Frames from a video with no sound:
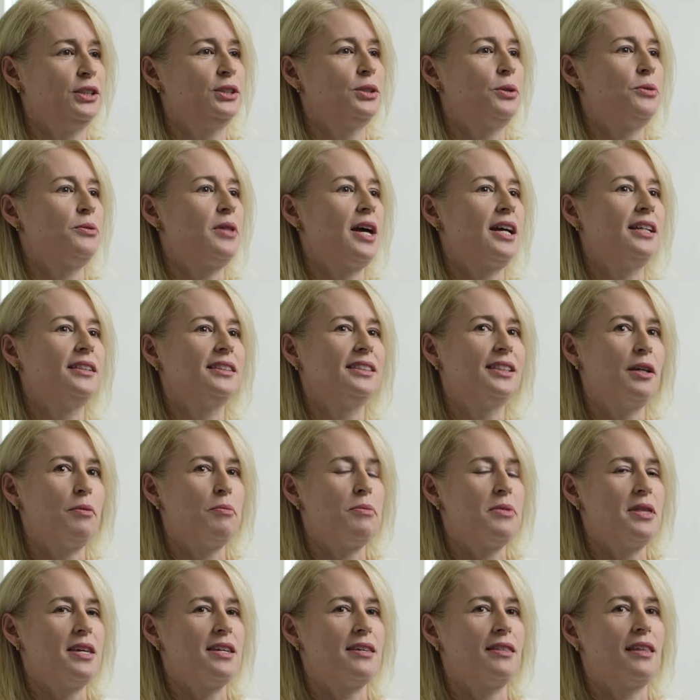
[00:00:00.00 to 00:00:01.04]
So that's
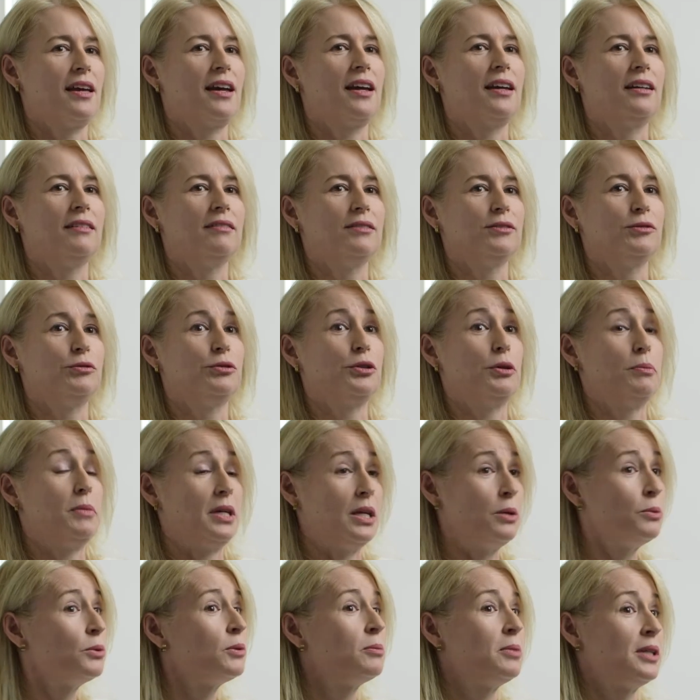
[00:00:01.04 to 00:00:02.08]
something that, for
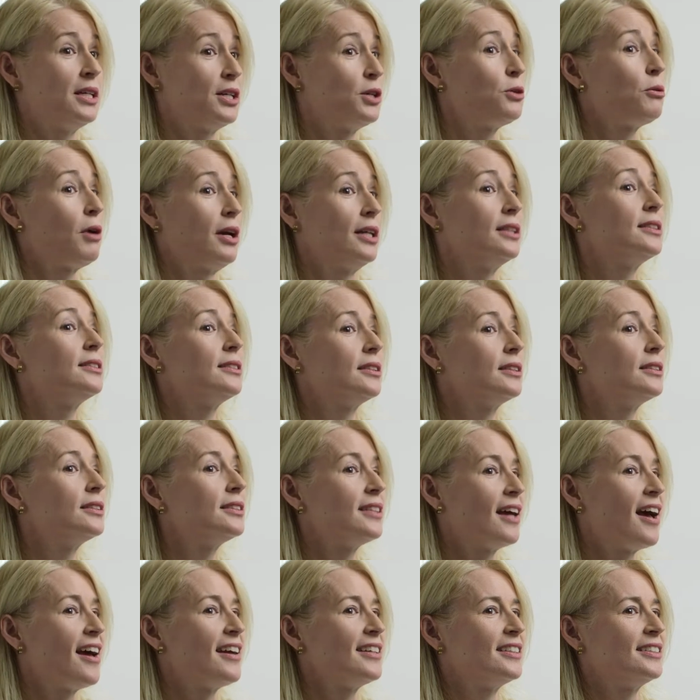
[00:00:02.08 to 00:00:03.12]
me, will be a great
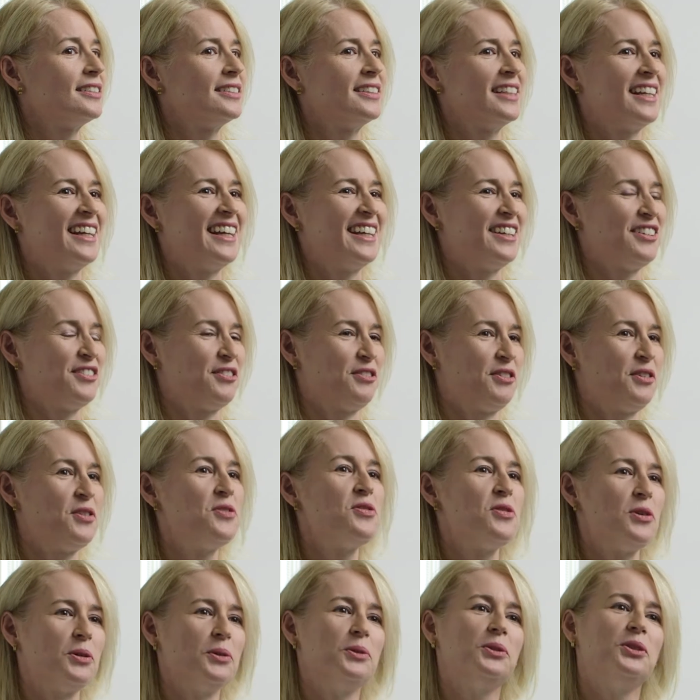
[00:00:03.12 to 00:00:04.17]
success
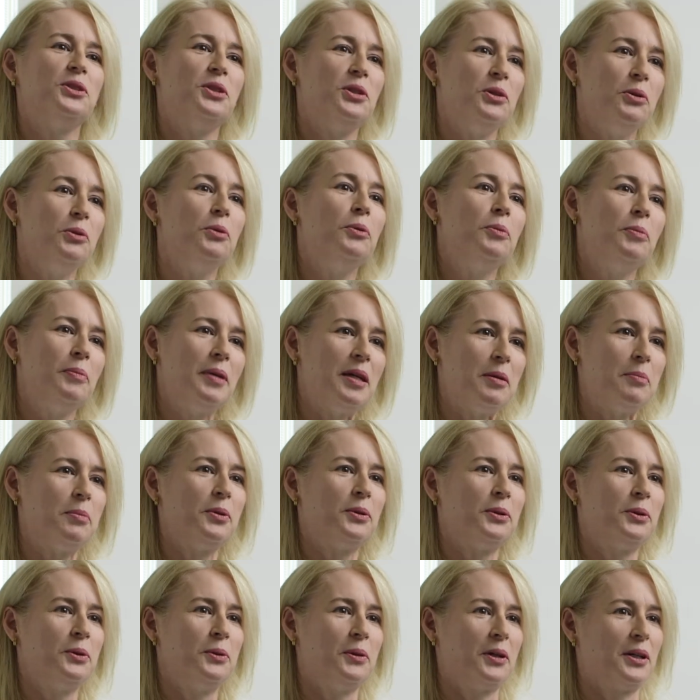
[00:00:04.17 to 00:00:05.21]
if those new
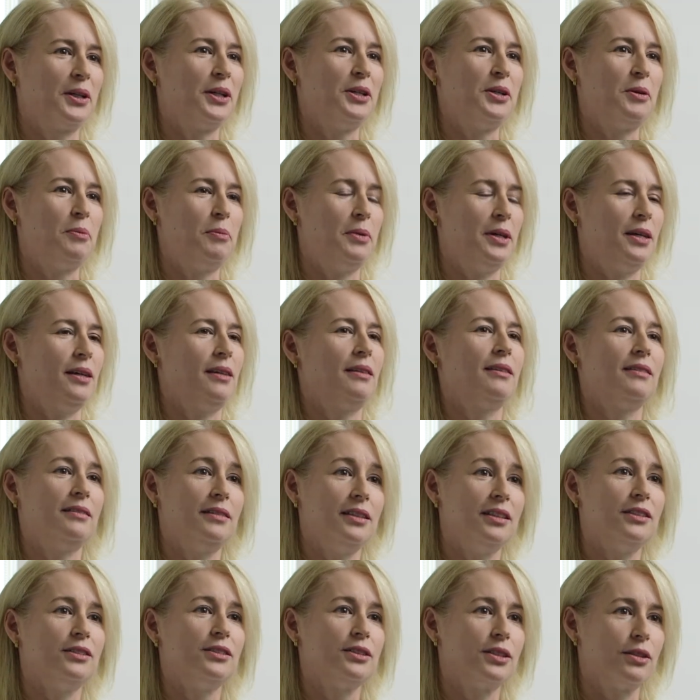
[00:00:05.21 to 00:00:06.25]
people who are going to be the
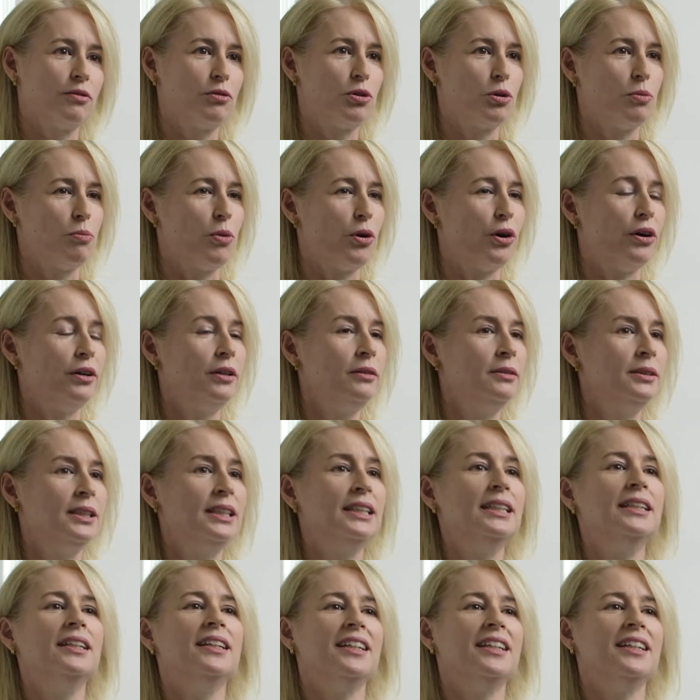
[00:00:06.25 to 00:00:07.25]
leaders of tomorrow